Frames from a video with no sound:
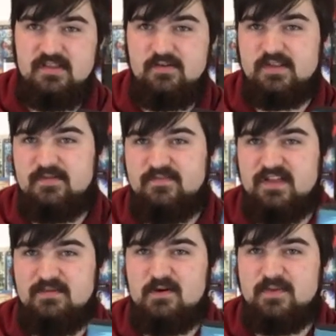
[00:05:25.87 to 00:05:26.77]
There was some
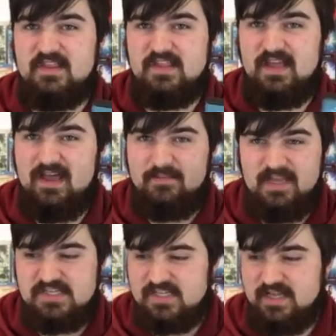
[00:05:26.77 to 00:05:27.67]
funny moments. Animation,